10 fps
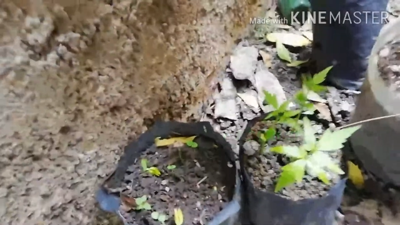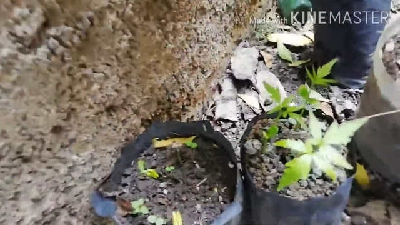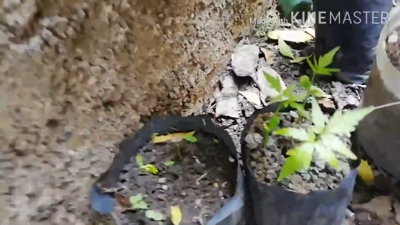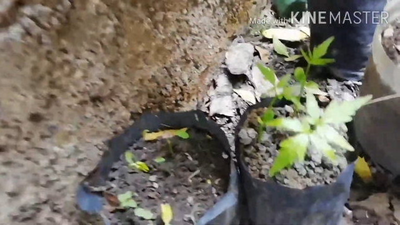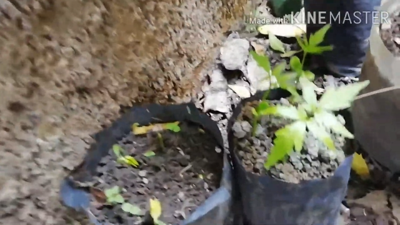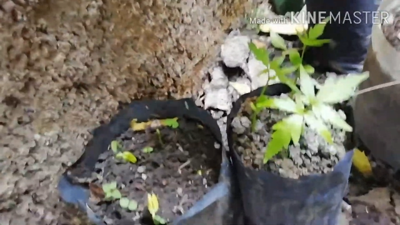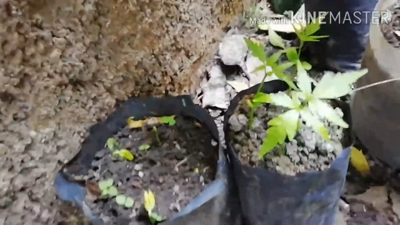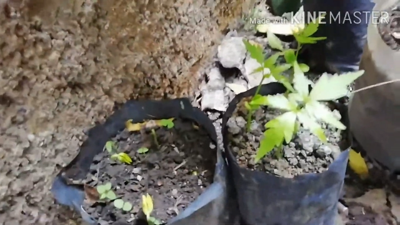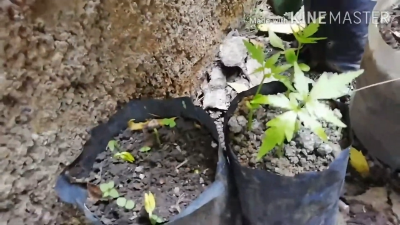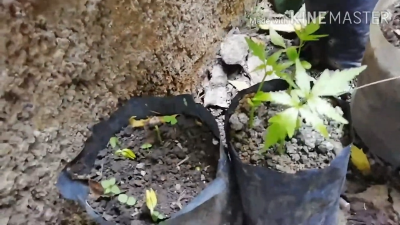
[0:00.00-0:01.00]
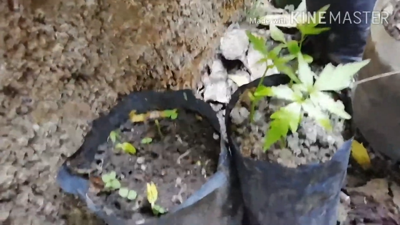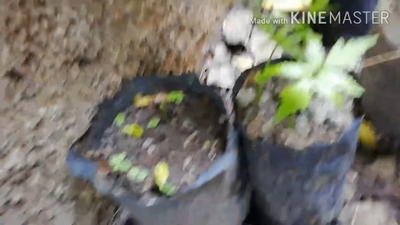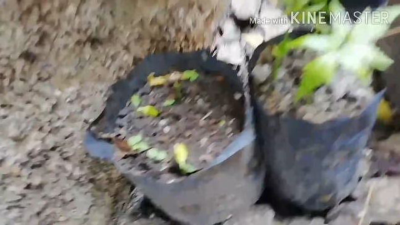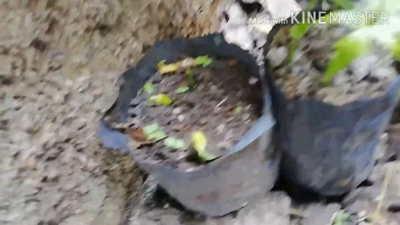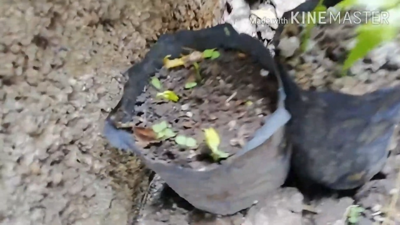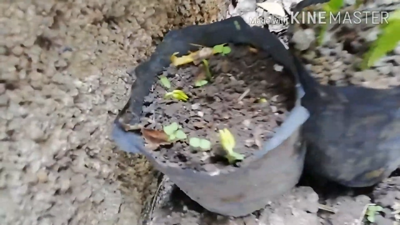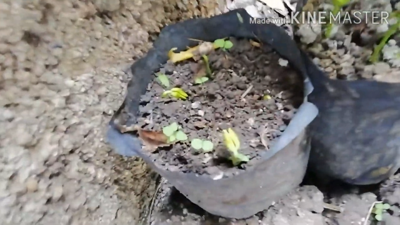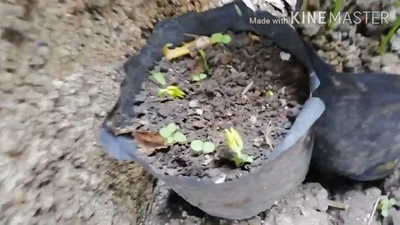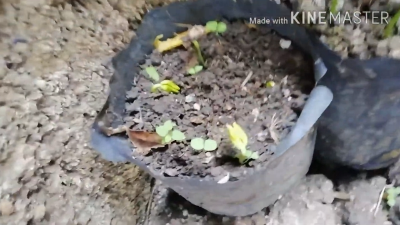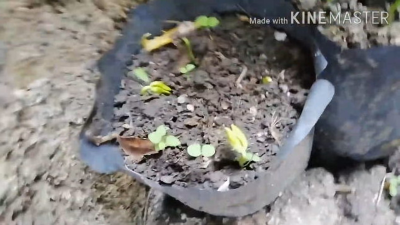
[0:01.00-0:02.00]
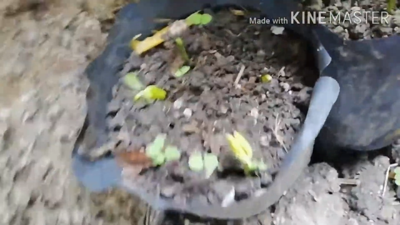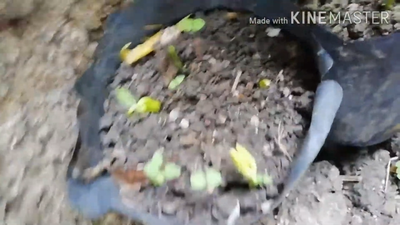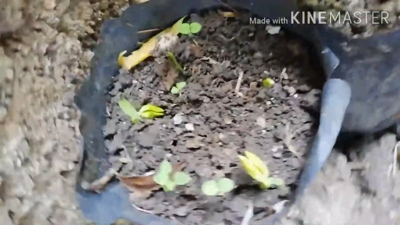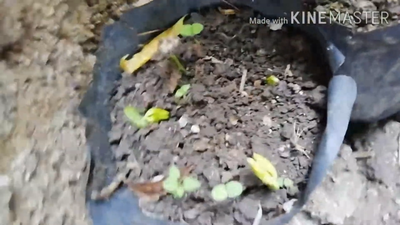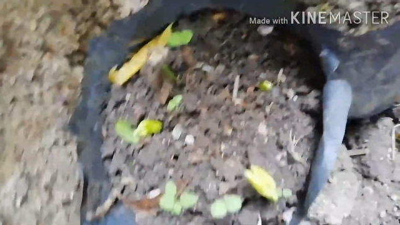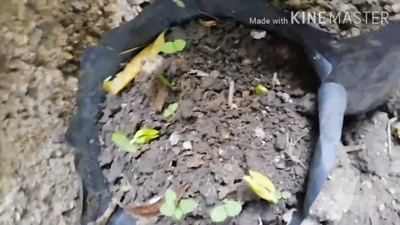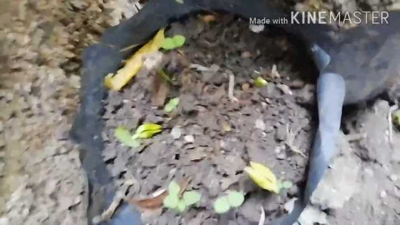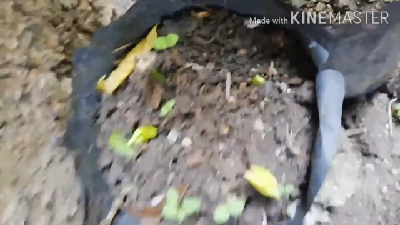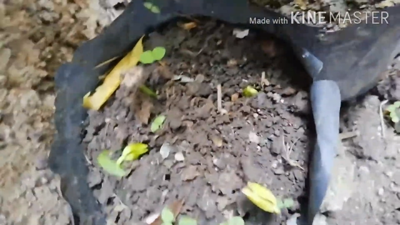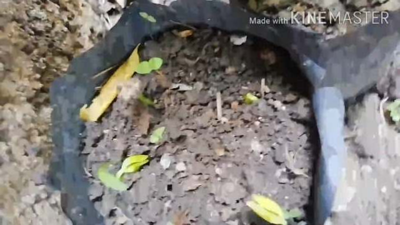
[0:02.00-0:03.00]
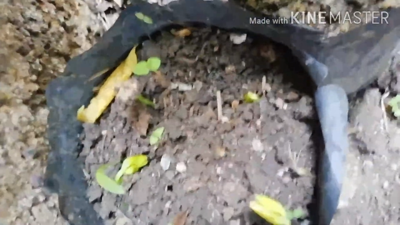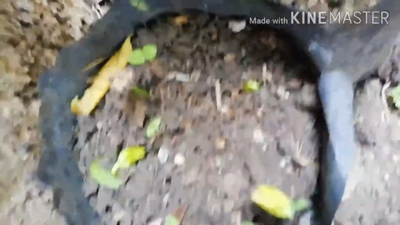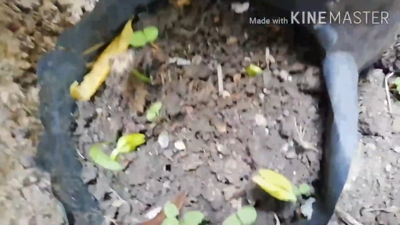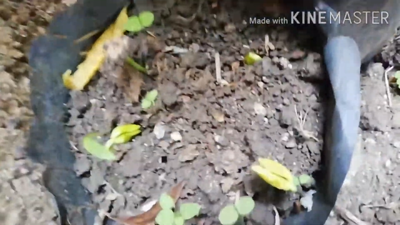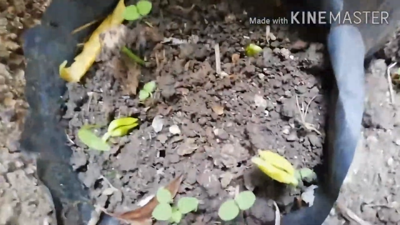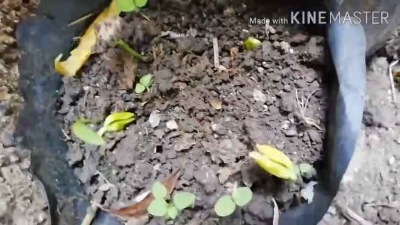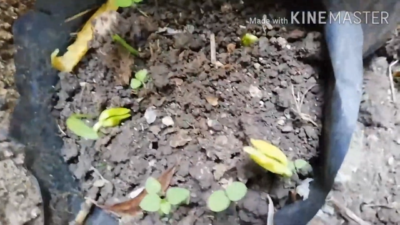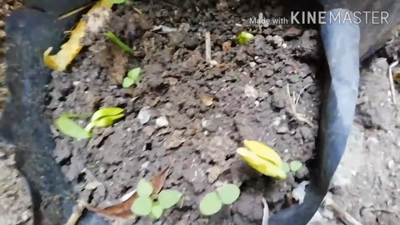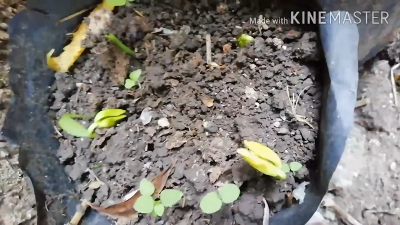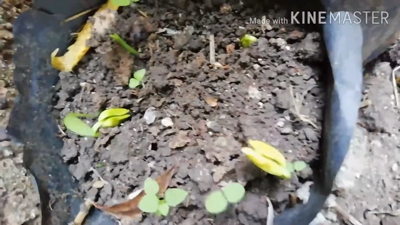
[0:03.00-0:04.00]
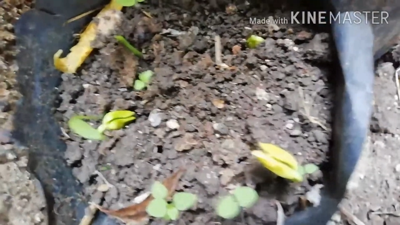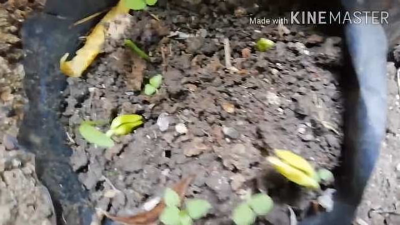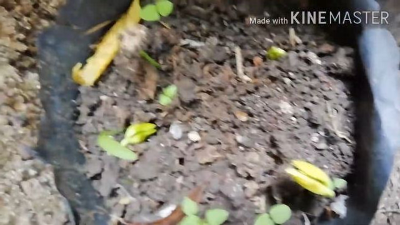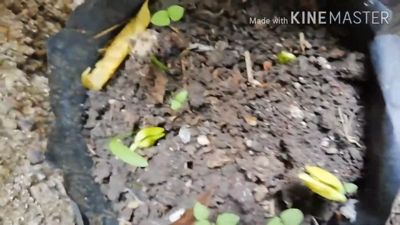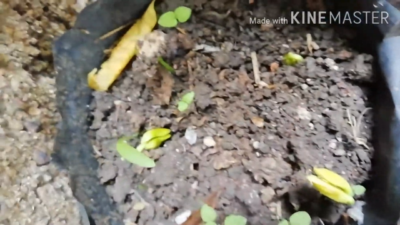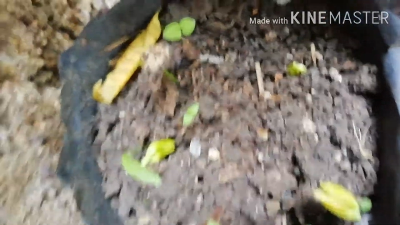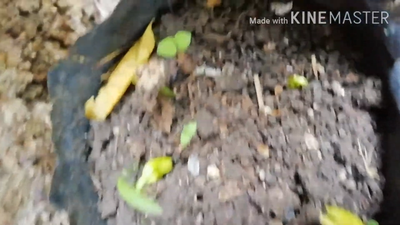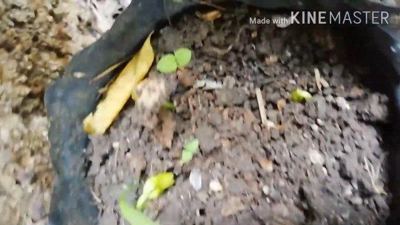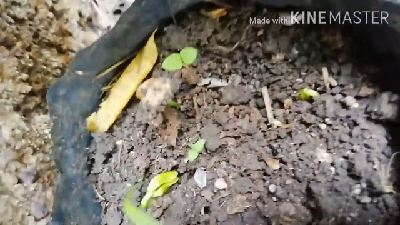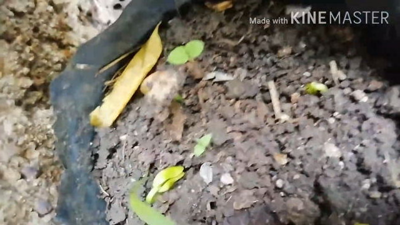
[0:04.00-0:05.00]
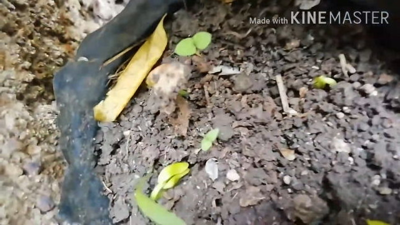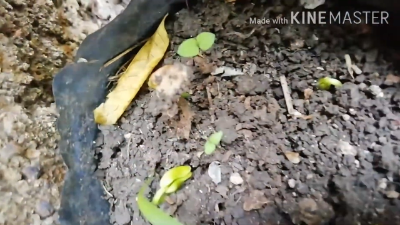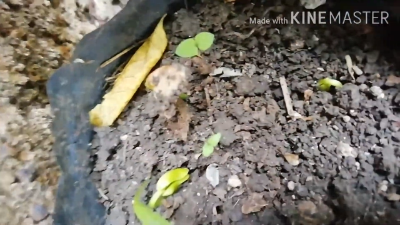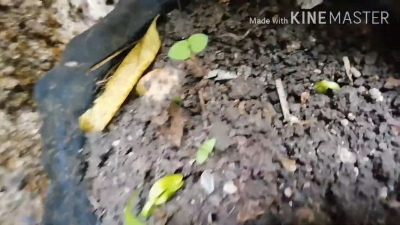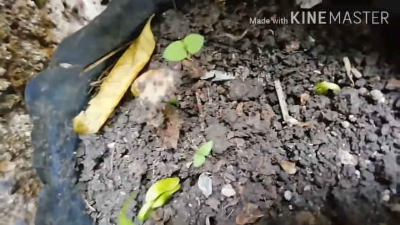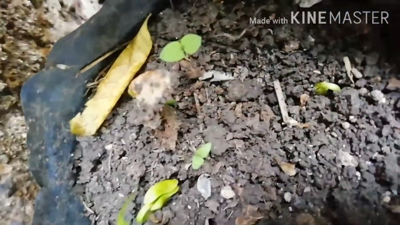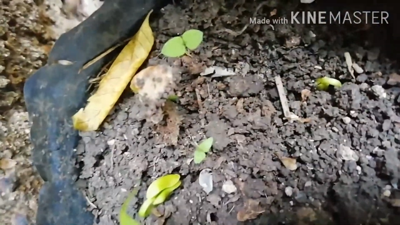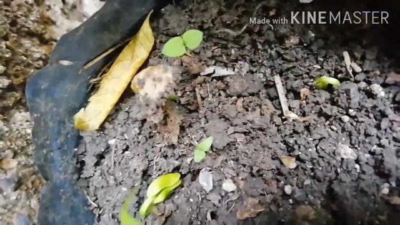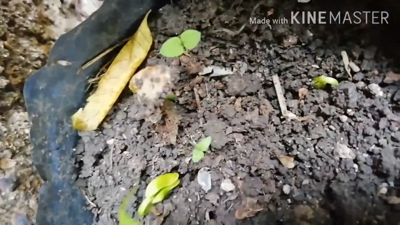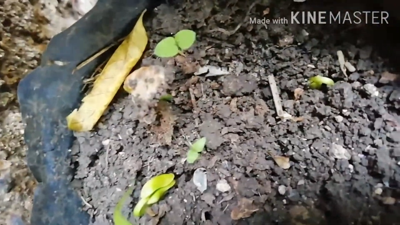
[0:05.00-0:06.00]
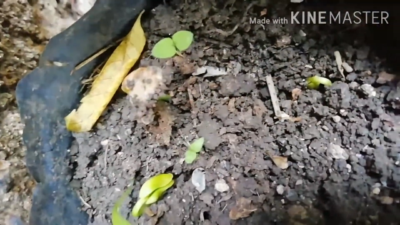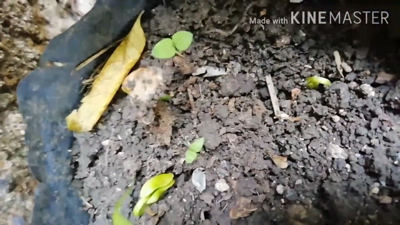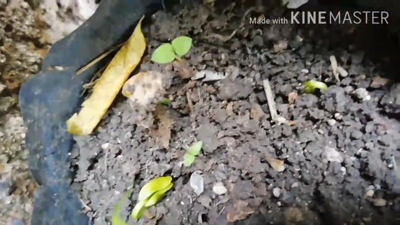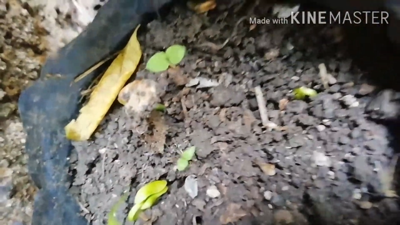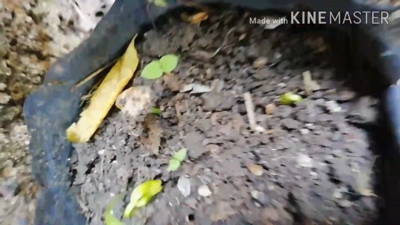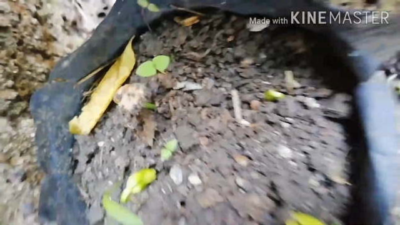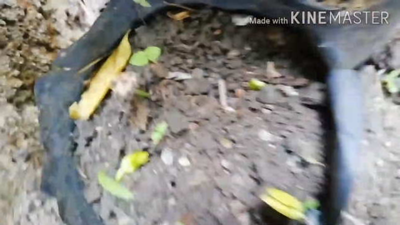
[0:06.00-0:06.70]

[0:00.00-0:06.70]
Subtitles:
No face is visible, so there are no lips to read.